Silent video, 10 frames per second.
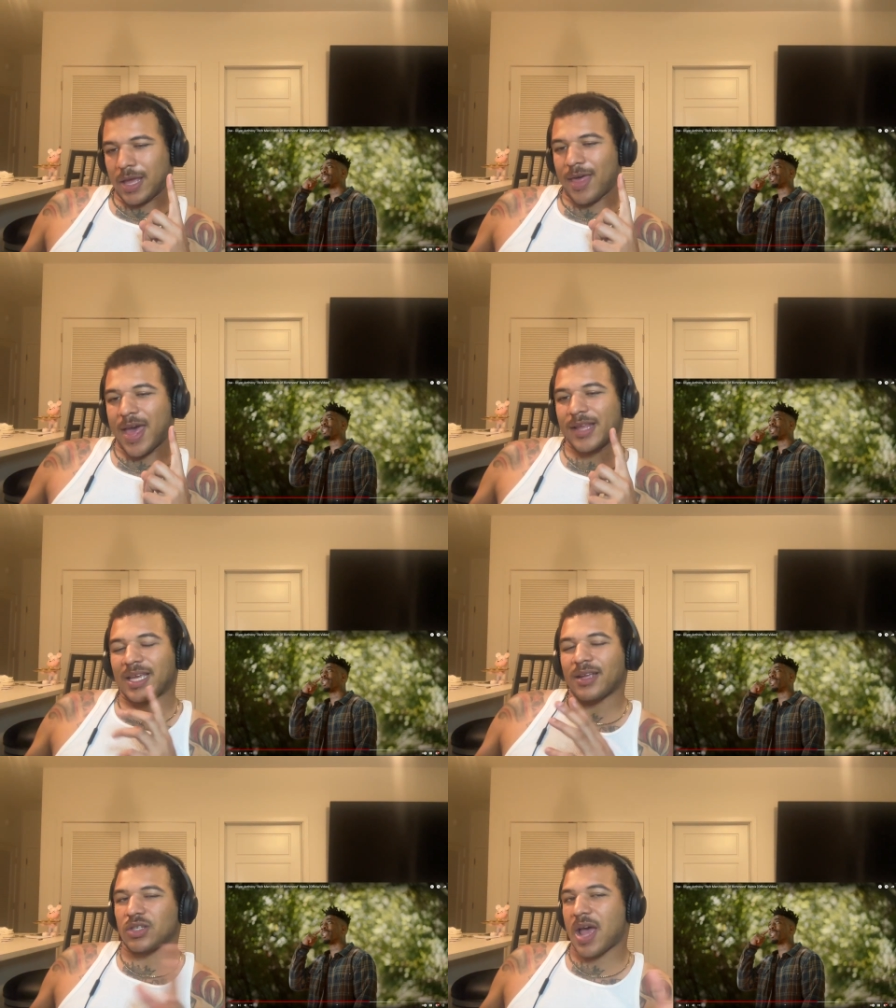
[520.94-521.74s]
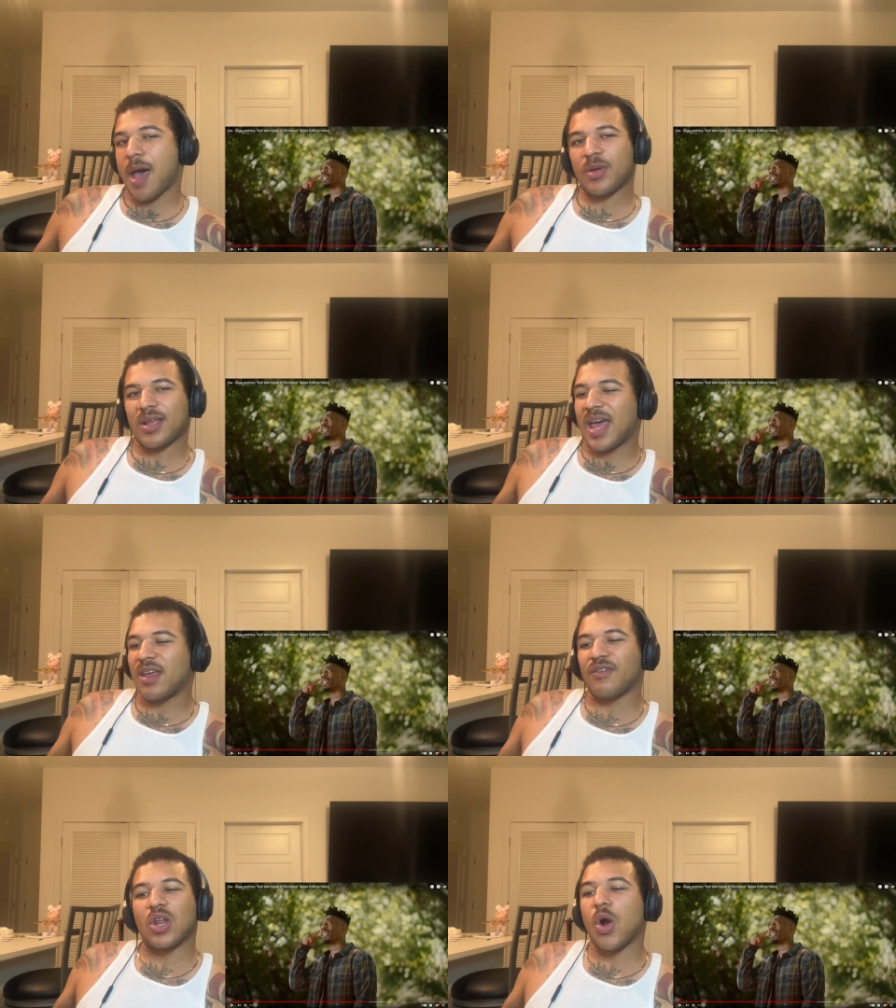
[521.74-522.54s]
That is a topic that
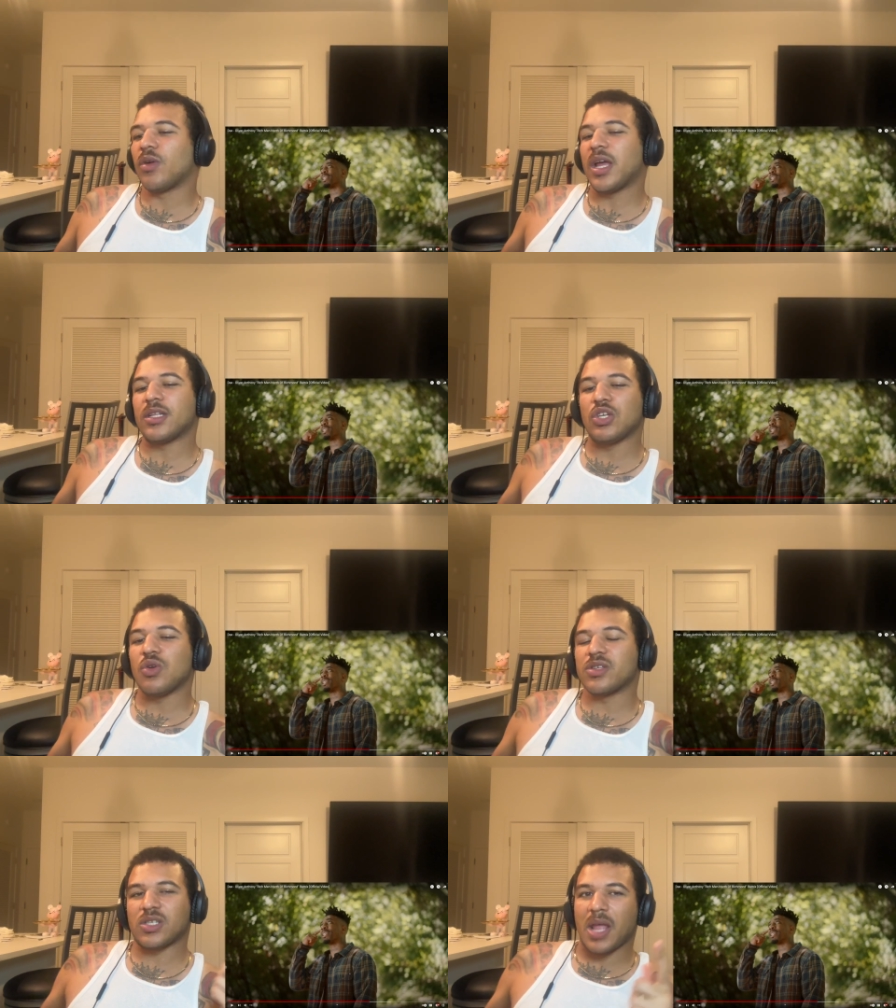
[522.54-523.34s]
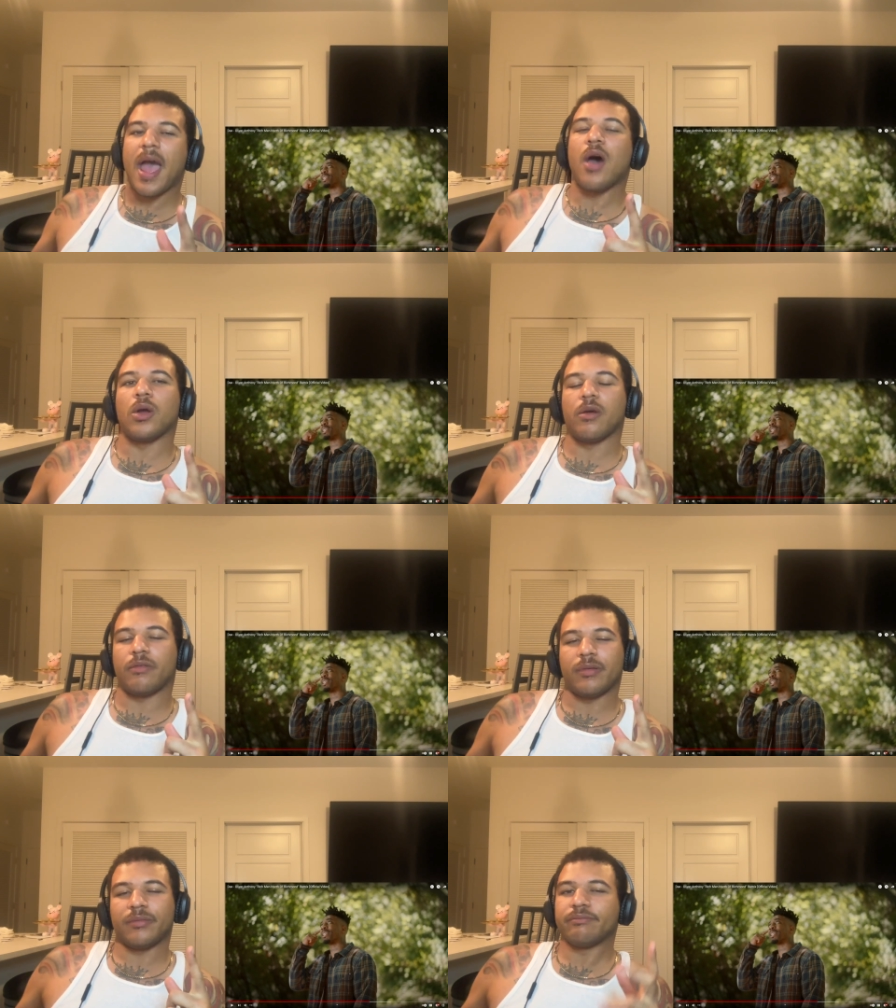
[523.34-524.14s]
if it don't relate to you, to stay out of.
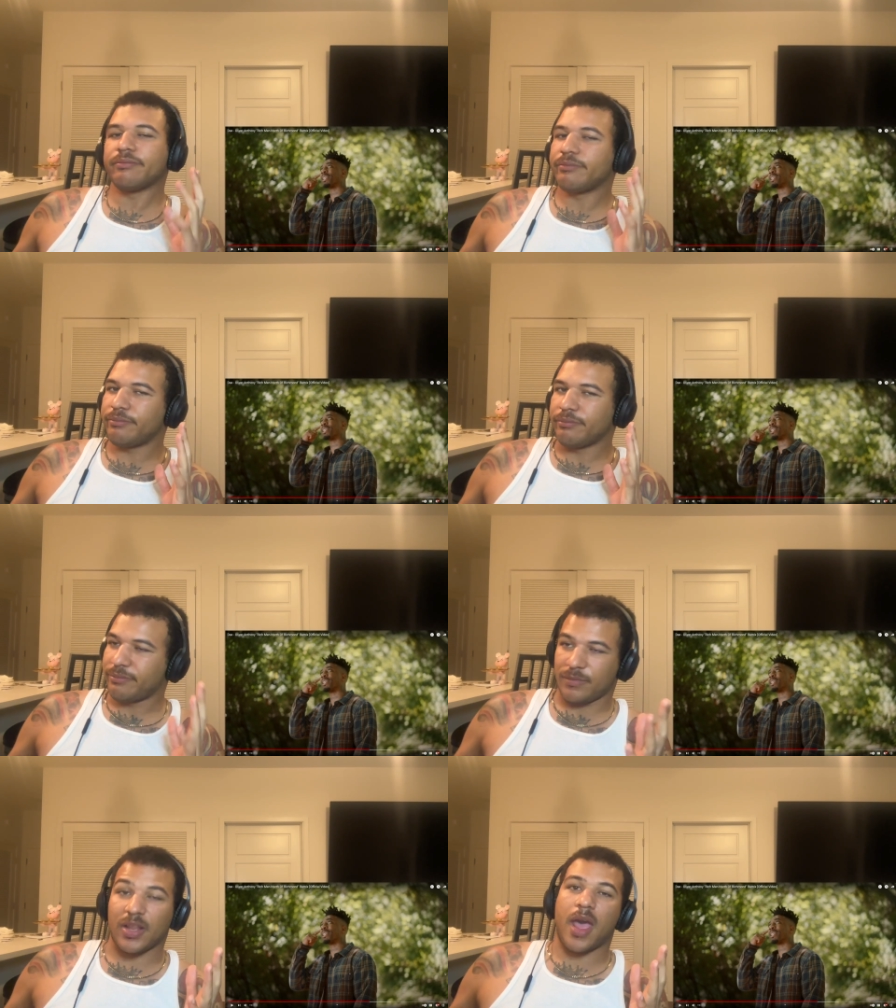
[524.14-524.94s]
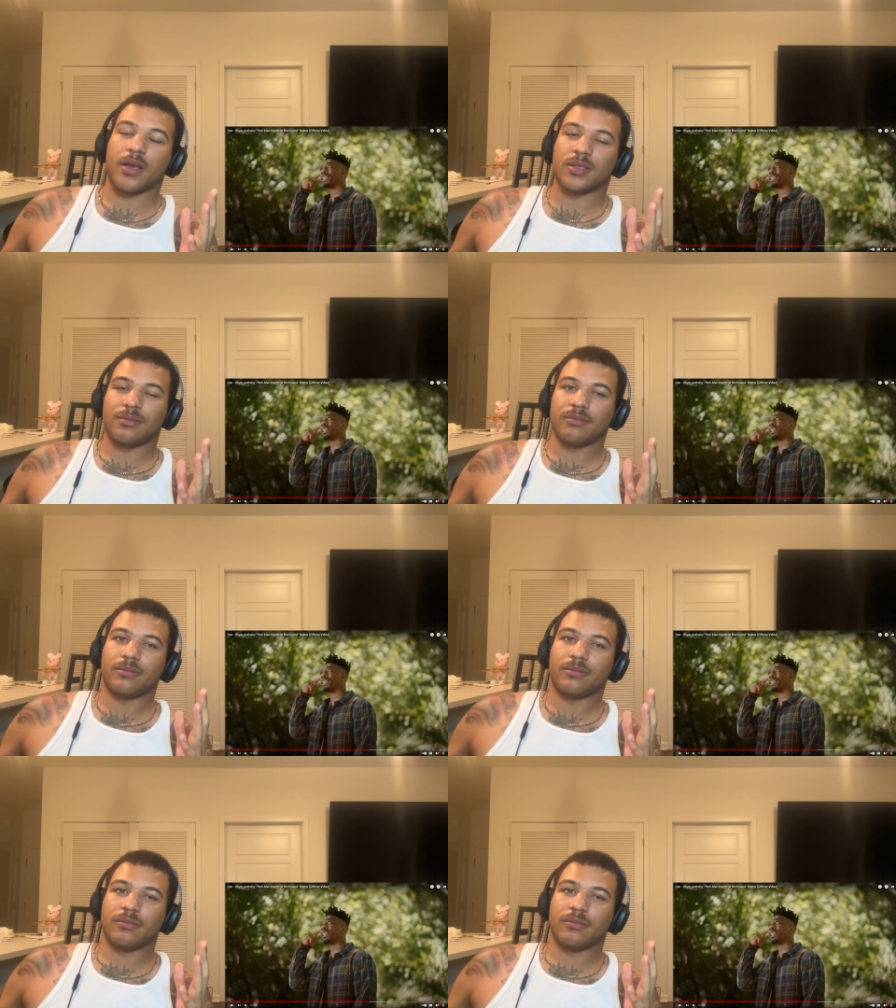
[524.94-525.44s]
Dax.